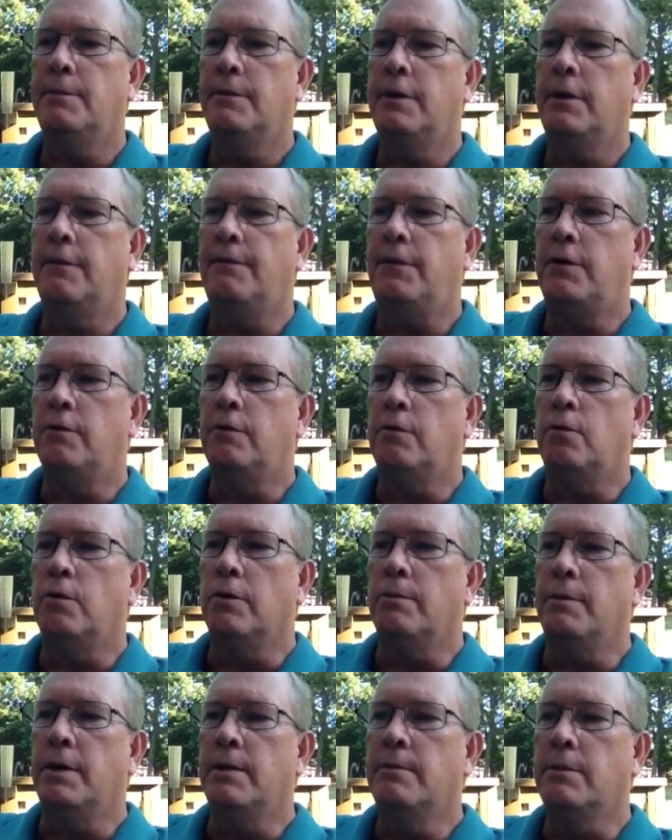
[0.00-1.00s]
If you
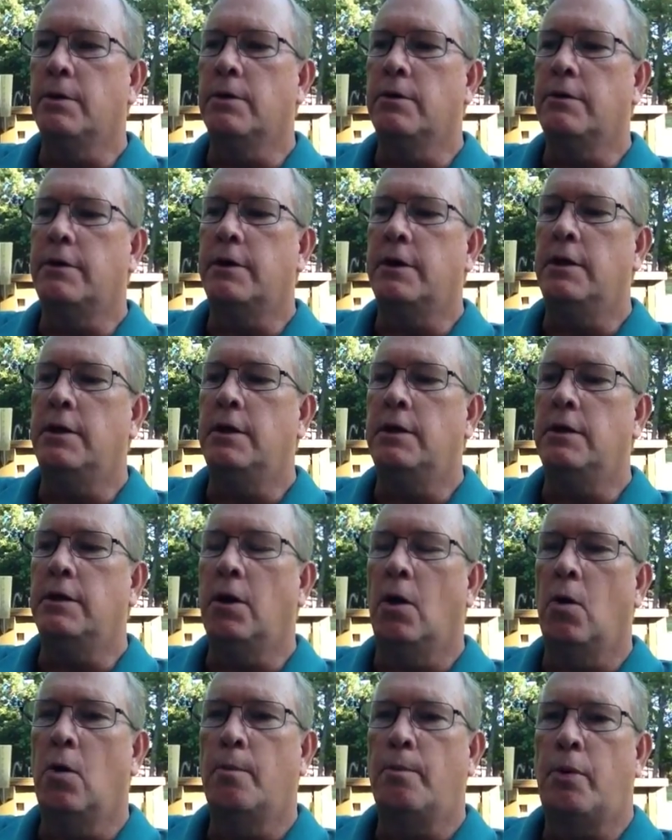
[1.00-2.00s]
remember, the
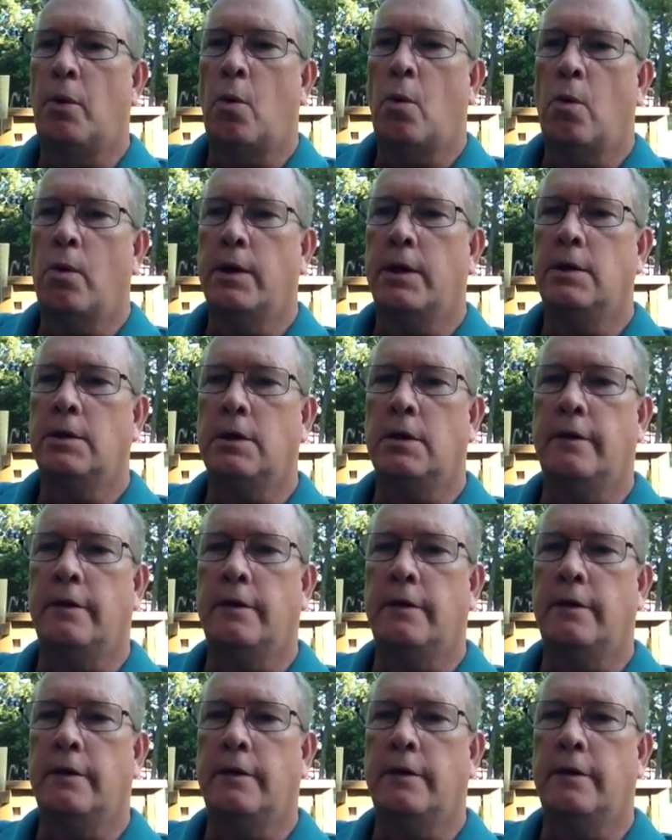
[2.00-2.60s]
whole point